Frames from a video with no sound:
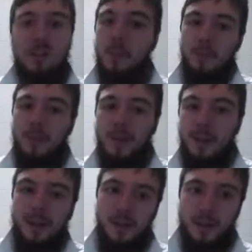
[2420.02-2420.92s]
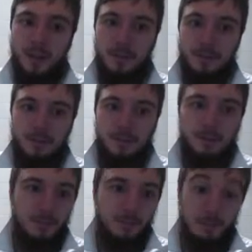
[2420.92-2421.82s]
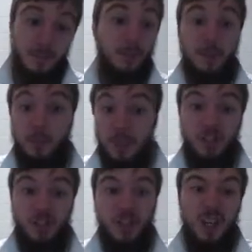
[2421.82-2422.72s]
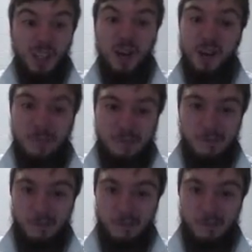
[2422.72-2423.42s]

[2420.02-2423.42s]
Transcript: You'll never find that on there because it's immediately taken off.